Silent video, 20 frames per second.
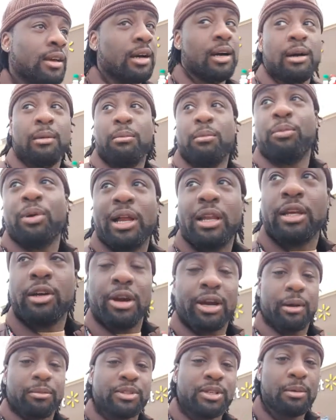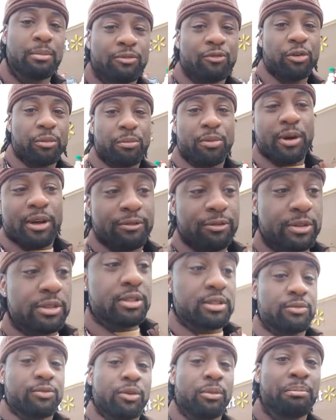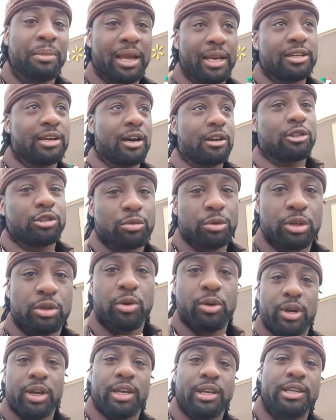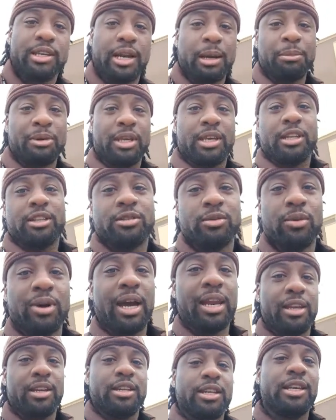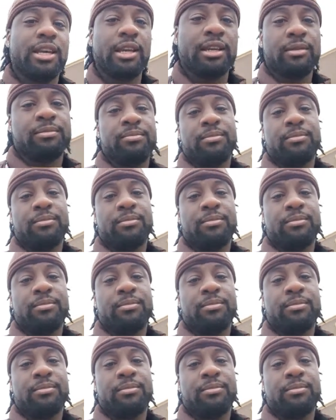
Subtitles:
Probably grab something for breakfast from McDonald's real quick, and then I'm going to get to what I need to get.